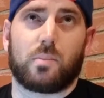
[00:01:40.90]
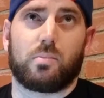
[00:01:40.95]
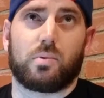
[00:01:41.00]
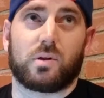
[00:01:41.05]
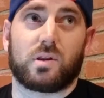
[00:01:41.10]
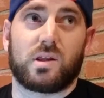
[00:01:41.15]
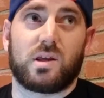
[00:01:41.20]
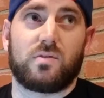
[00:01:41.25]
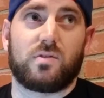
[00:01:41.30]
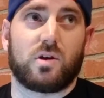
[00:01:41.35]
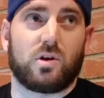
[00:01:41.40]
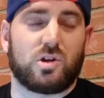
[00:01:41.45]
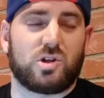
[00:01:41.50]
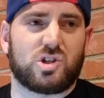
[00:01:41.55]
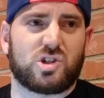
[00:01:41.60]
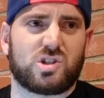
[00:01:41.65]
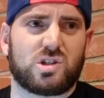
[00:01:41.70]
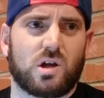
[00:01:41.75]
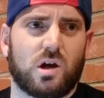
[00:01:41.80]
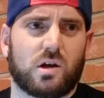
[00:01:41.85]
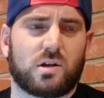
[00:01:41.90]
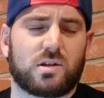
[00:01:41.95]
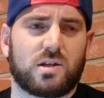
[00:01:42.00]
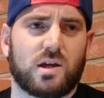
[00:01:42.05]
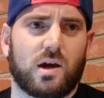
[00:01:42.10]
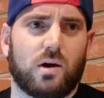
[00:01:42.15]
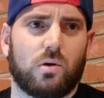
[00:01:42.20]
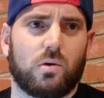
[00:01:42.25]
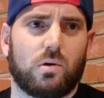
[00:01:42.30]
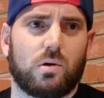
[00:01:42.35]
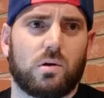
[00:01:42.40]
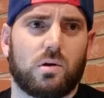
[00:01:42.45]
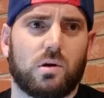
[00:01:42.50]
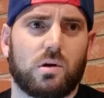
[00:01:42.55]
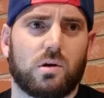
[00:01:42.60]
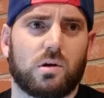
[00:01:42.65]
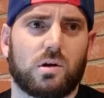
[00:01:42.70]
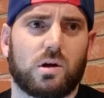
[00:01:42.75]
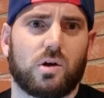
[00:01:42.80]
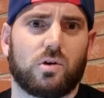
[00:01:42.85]
believe he just knocked out
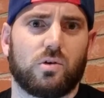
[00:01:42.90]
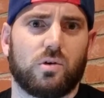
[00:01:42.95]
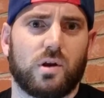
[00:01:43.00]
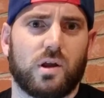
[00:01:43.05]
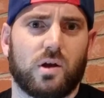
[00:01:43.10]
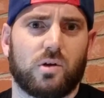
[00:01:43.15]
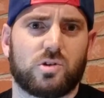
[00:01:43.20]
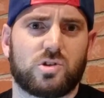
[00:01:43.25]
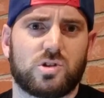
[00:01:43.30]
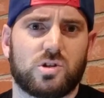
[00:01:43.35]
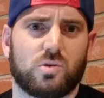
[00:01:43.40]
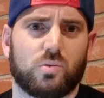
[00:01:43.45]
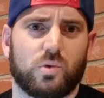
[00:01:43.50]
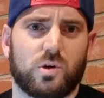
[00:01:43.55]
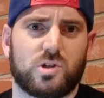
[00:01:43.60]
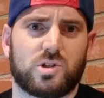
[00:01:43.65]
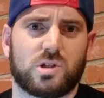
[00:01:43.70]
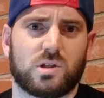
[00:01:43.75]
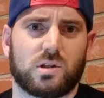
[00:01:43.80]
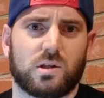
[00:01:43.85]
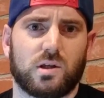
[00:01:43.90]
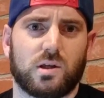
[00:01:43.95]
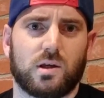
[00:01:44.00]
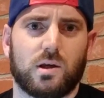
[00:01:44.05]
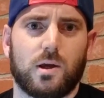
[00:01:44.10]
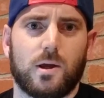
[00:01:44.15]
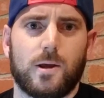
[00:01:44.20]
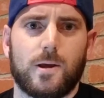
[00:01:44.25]
Gunnar Nelson recently,